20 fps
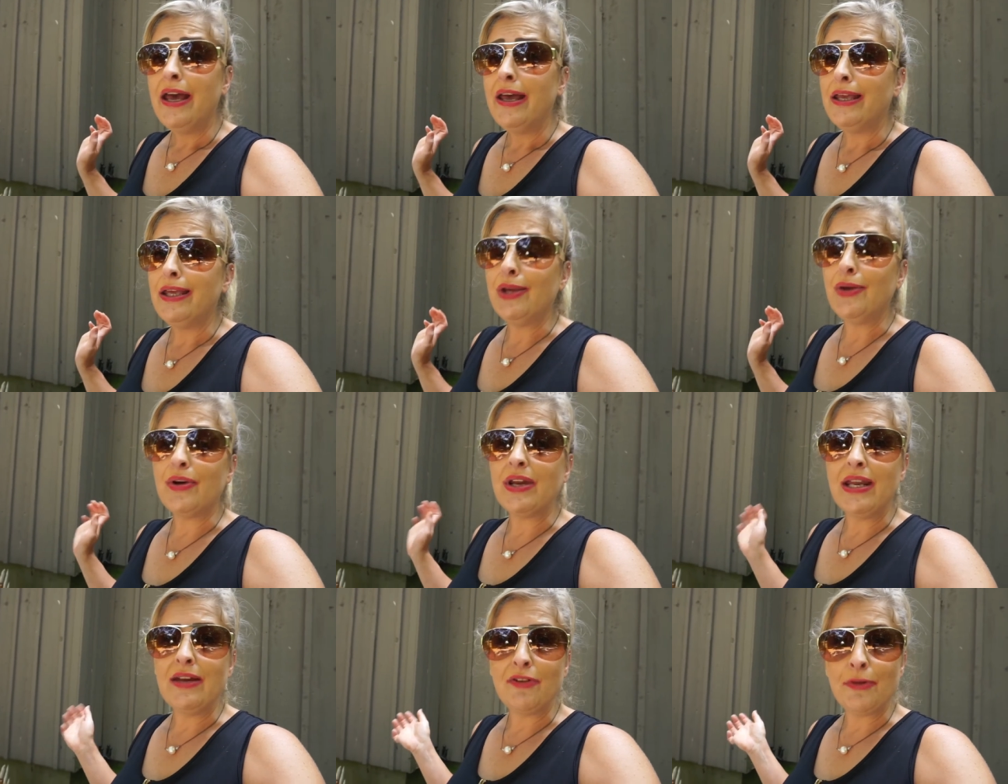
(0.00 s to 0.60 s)
you
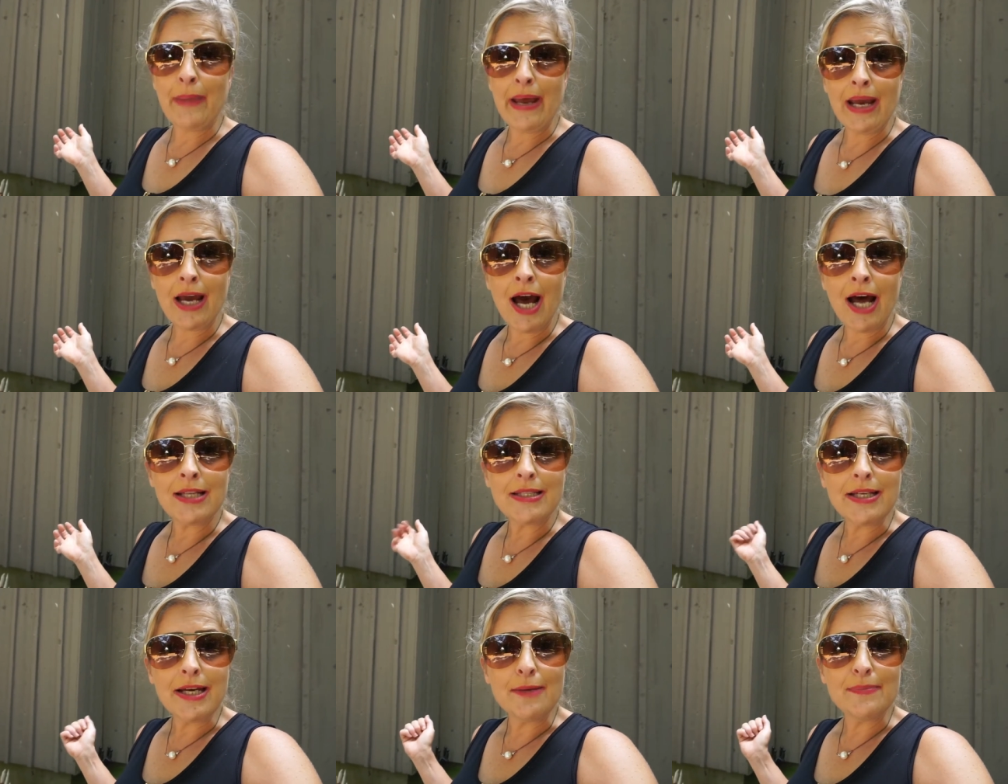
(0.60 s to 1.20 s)
can even make
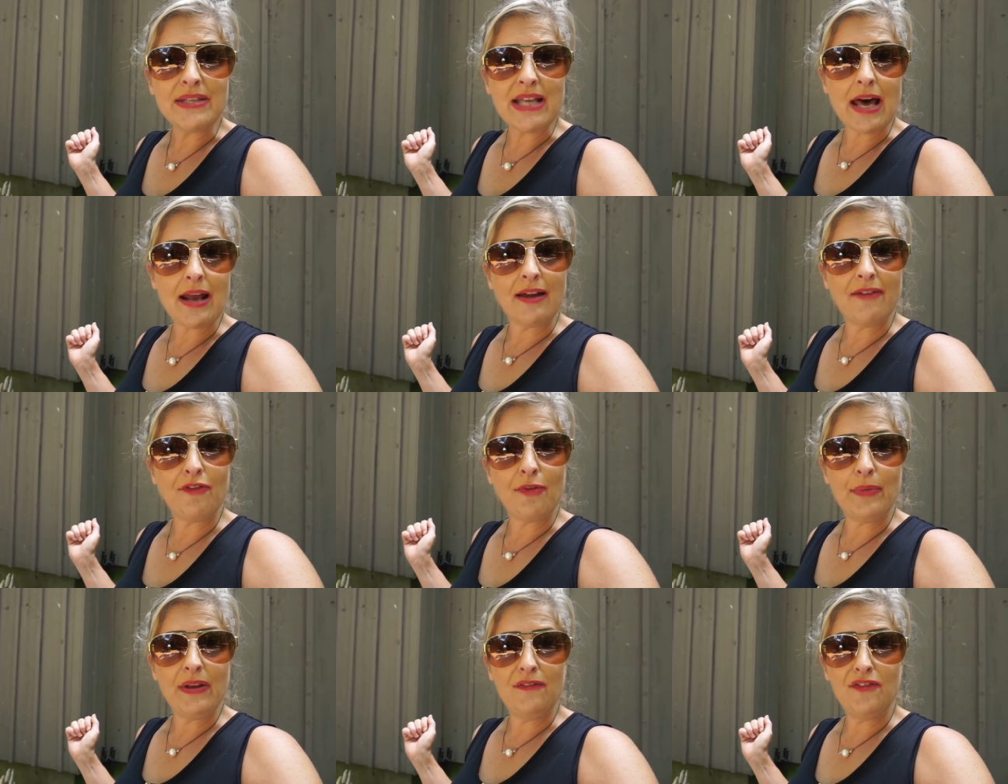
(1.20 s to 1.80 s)
hot tubs out of
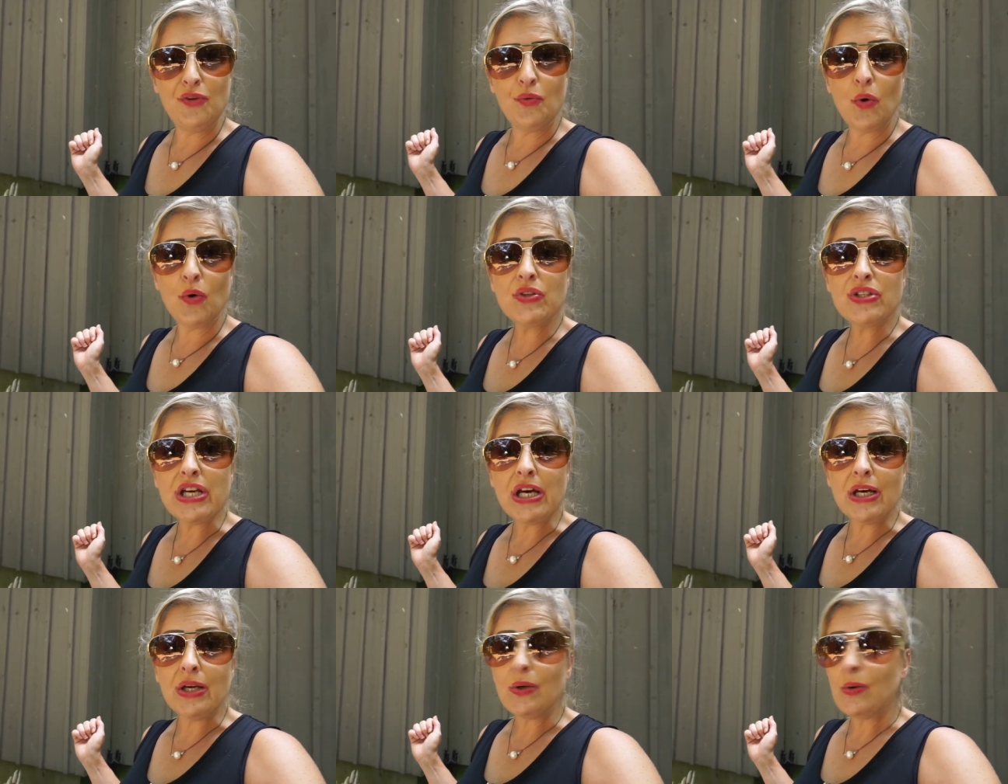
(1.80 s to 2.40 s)
them if you want
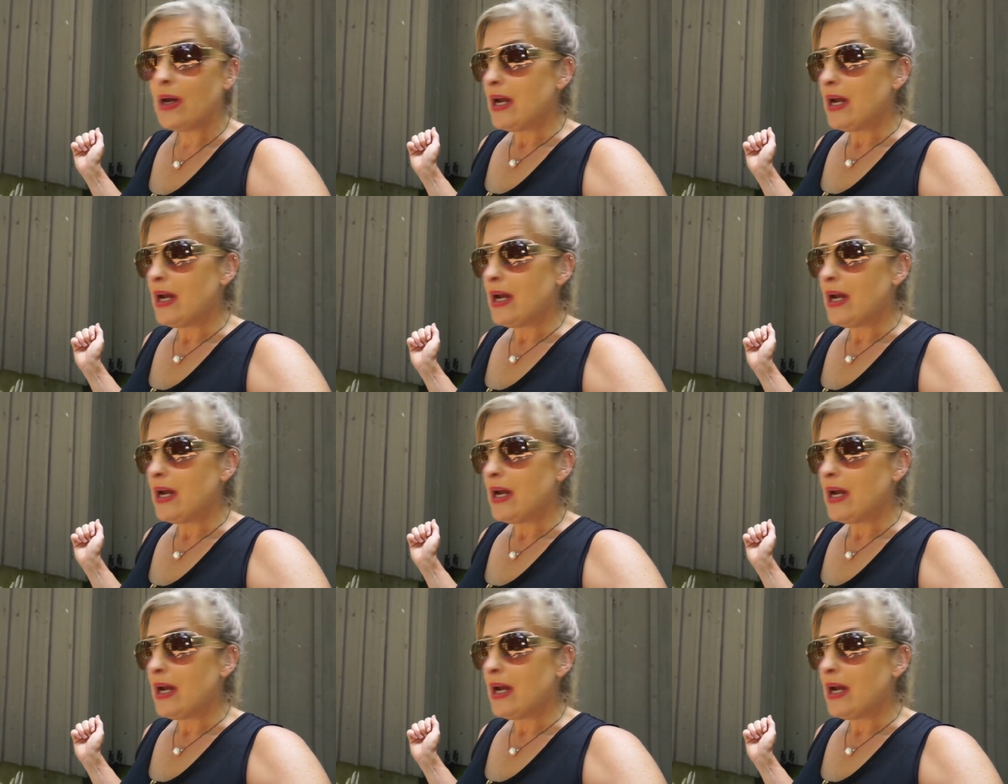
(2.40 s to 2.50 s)
to